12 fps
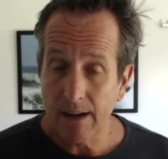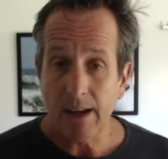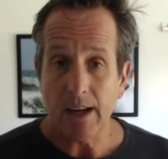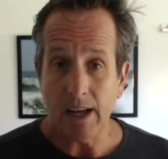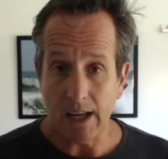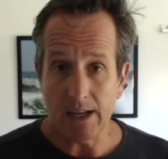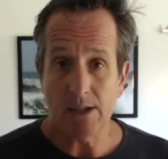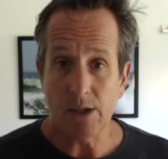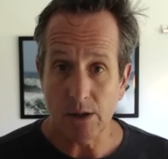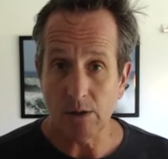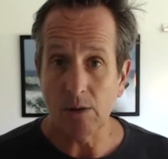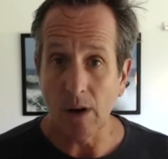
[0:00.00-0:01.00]

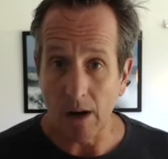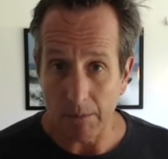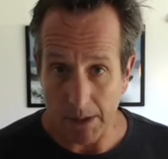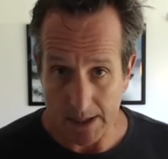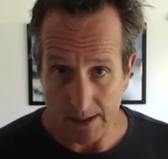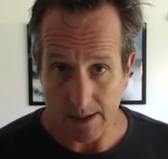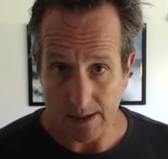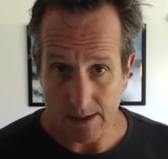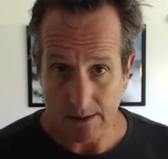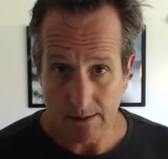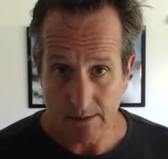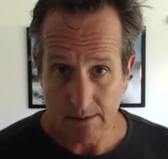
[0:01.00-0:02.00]
into a business?
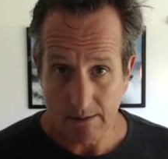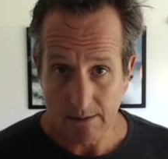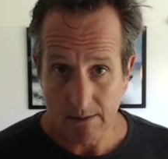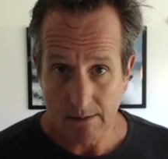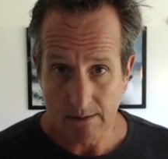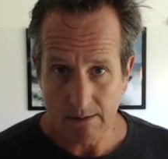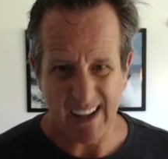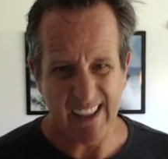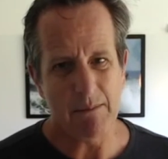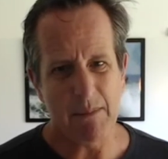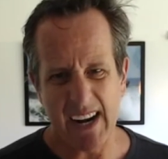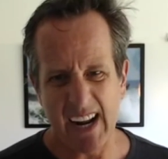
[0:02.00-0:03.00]
Now that
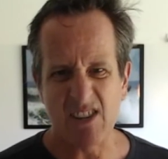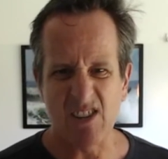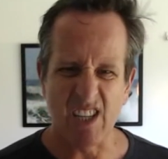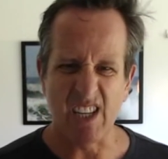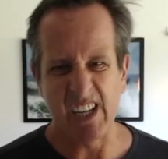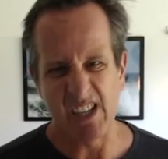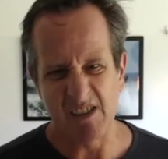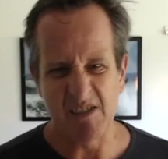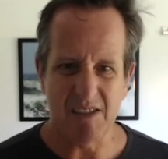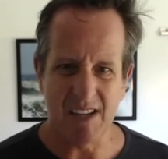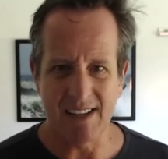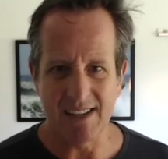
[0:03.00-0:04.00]
might actually take 2
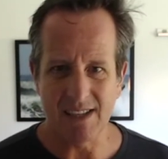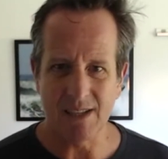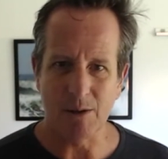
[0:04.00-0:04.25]
sentences